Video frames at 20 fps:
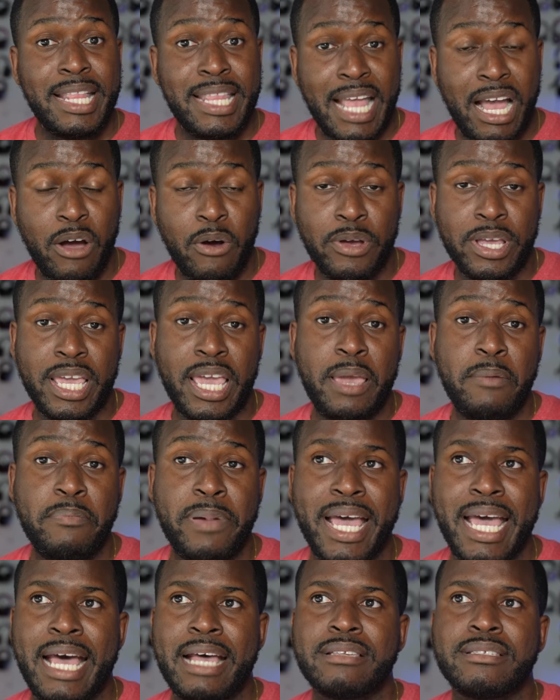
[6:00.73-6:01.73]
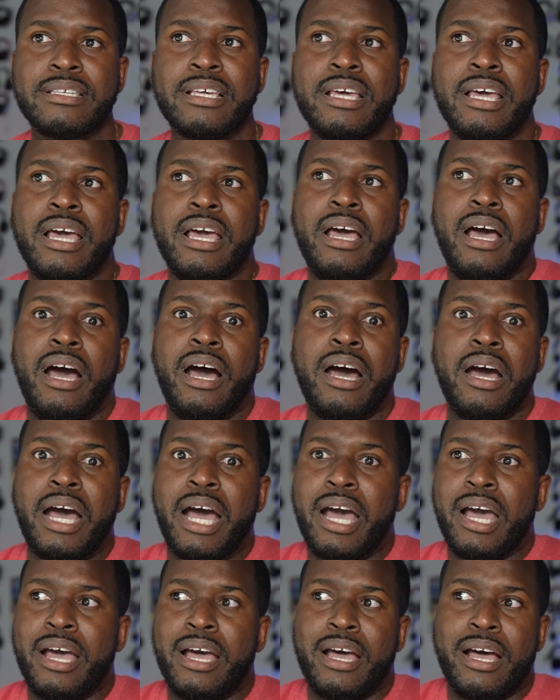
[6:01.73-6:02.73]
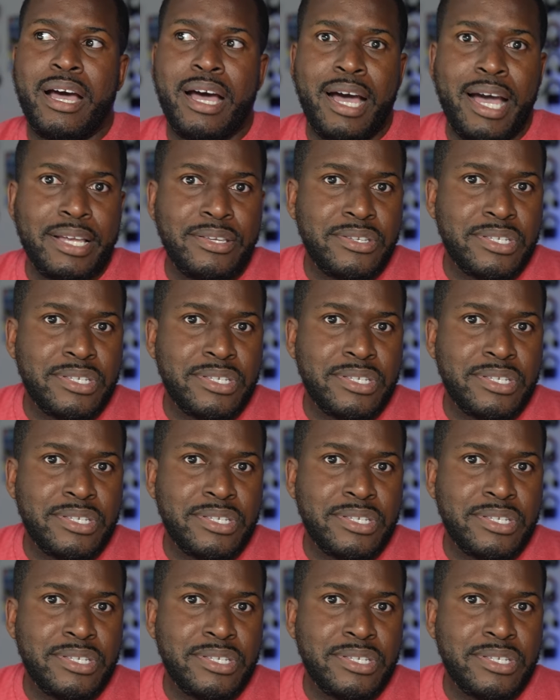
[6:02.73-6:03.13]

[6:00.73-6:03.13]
and now on Game Pass, uh, I